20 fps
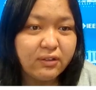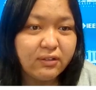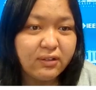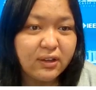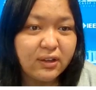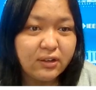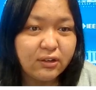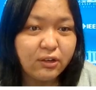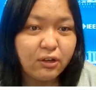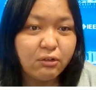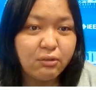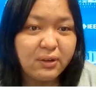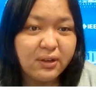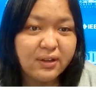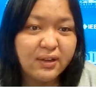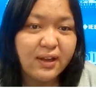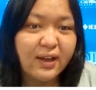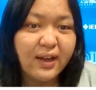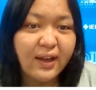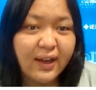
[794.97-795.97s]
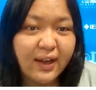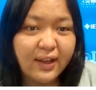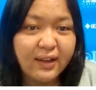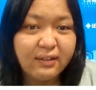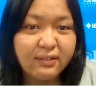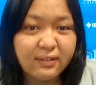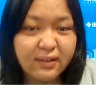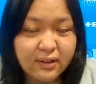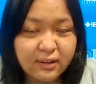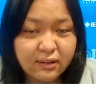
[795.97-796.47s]
signal with a high
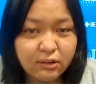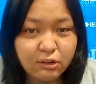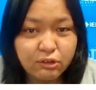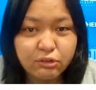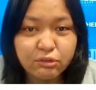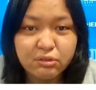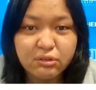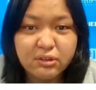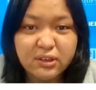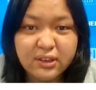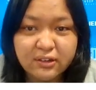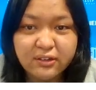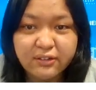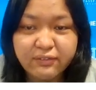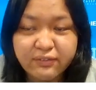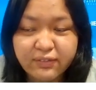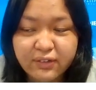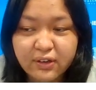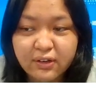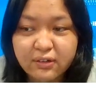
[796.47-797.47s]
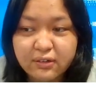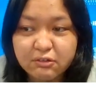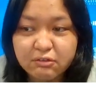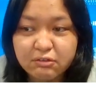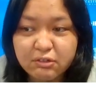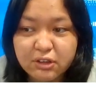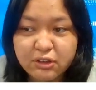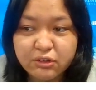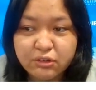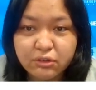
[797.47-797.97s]
signal-to-interference
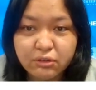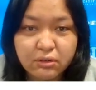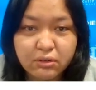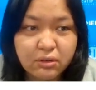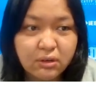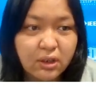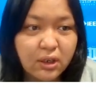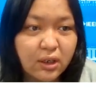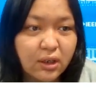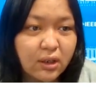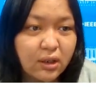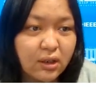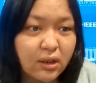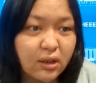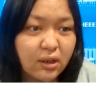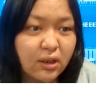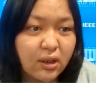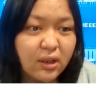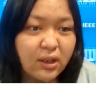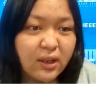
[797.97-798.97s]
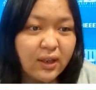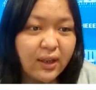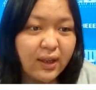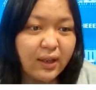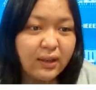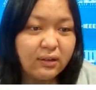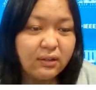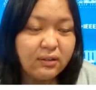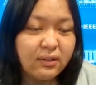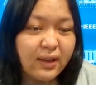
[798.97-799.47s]
ratios,
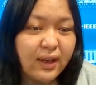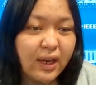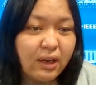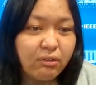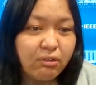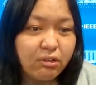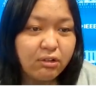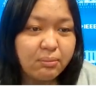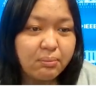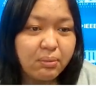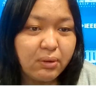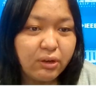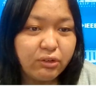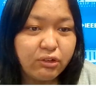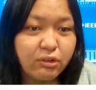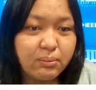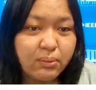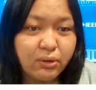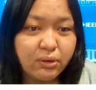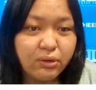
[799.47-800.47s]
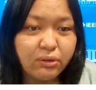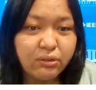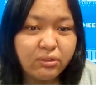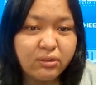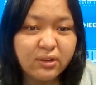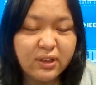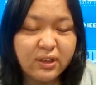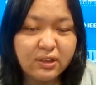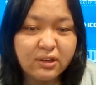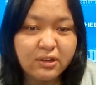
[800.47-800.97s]
and the error suppression modules
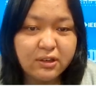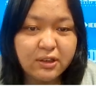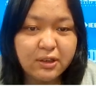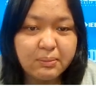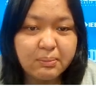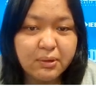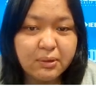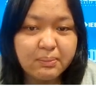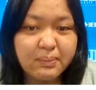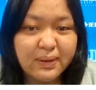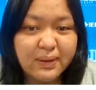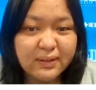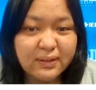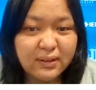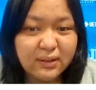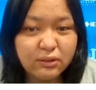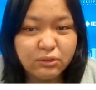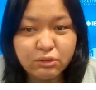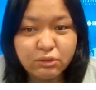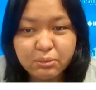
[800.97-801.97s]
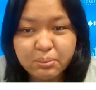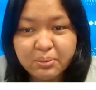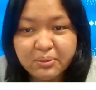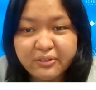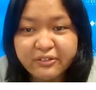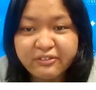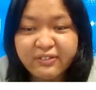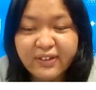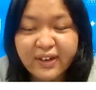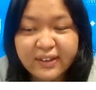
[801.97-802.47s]
is implemented to
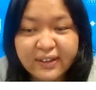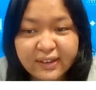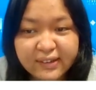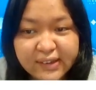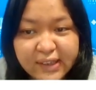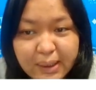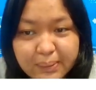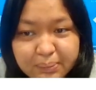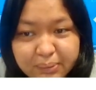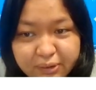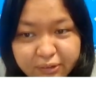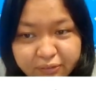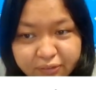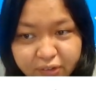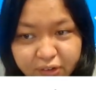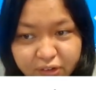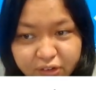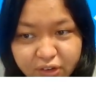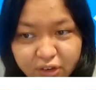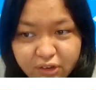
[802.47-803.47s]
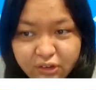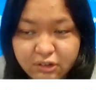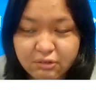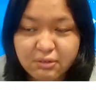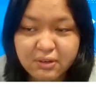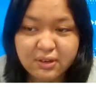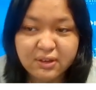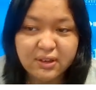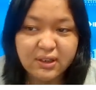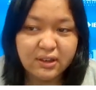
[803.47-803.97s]
provide adaptive filters
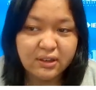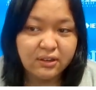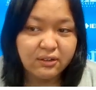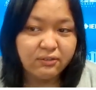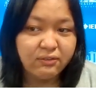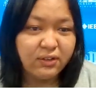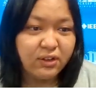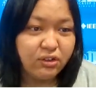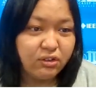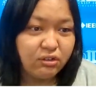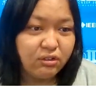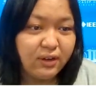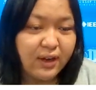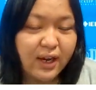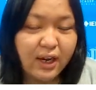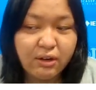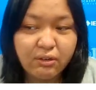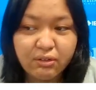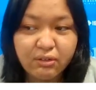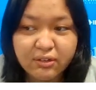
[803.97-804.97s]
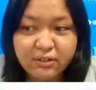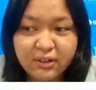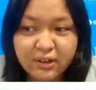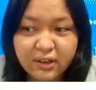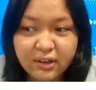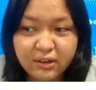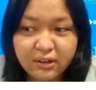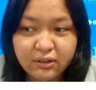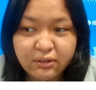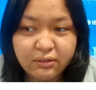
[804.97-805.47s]
with individual error
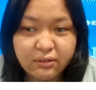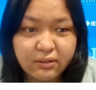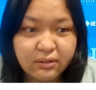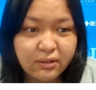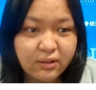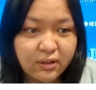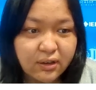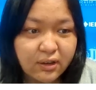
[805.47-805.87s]
signals.